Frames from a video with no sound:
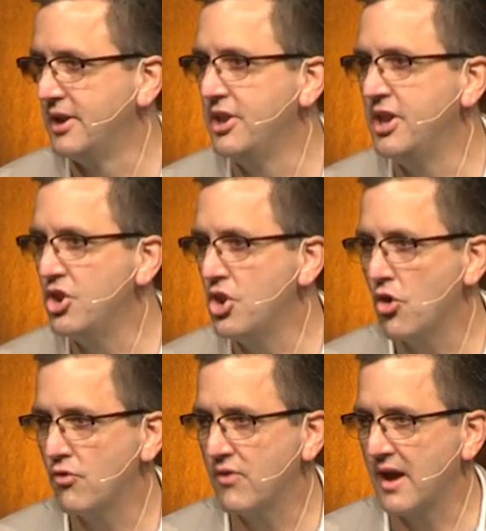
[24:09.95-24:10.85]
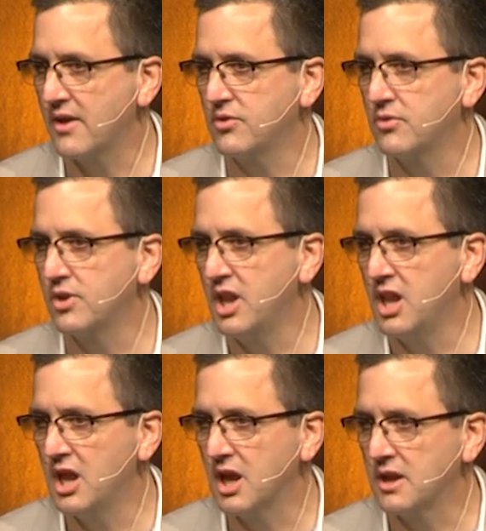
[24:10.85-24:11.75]
No value.
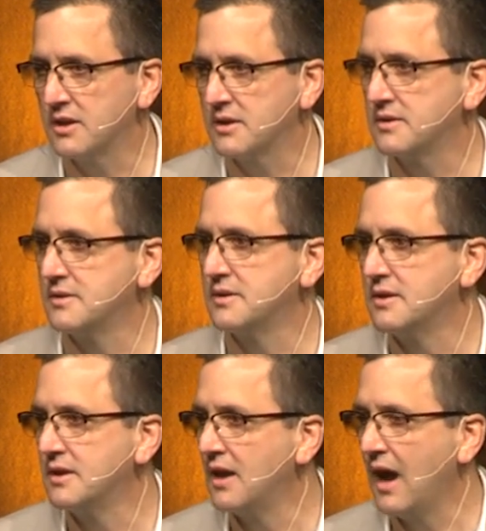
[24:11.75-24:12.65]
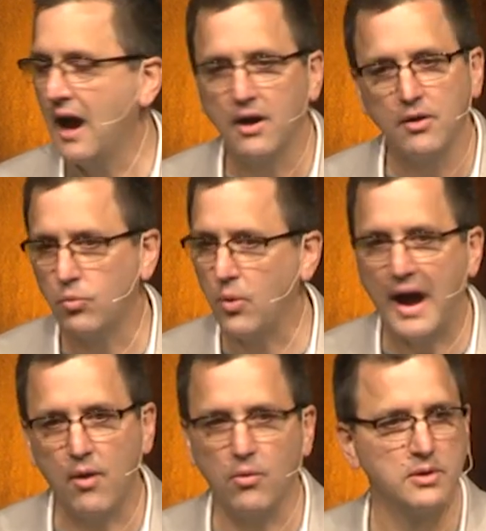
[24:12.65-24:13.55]
None.
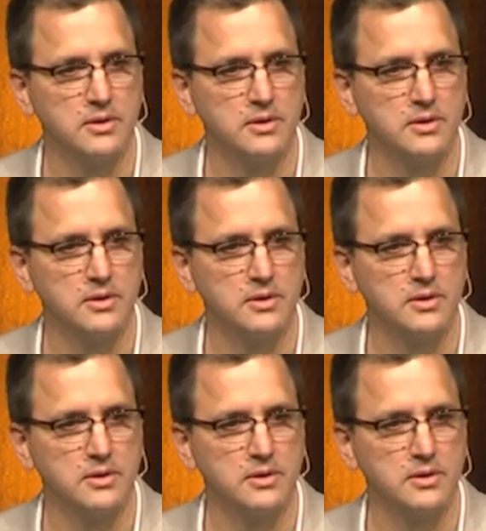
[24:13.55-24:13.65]
Wow.